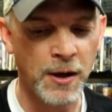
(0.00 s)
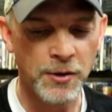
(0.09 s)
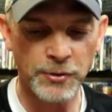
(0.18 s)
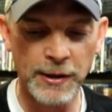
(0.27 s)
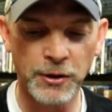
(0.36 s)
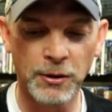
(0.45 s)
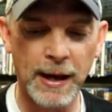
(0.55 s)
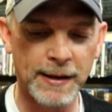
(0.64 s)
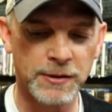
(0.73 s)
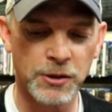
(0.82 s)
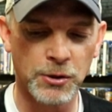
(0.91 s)
So I do
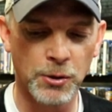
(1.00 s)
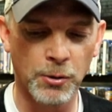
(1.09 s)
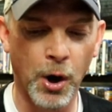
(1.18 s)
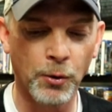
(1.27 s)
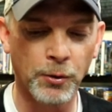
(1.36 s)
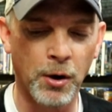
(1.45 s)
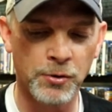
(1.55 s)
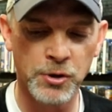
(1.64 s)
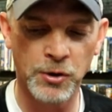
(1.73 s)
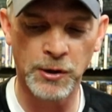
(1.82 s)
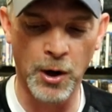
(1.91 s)
like to hold on
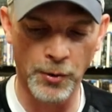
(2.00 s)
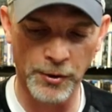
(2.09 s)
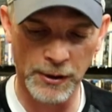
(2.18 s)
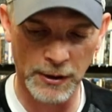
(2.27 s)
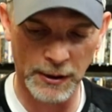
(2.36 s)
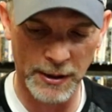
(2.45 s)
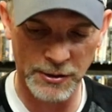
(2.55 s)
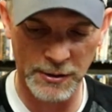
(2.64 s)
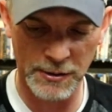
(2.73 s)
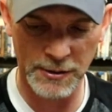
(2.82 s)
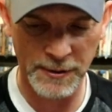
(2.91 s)
to the older
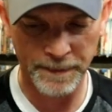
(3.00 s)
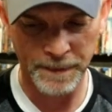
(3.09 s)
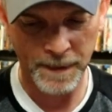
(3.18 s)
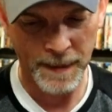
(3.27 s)
collections.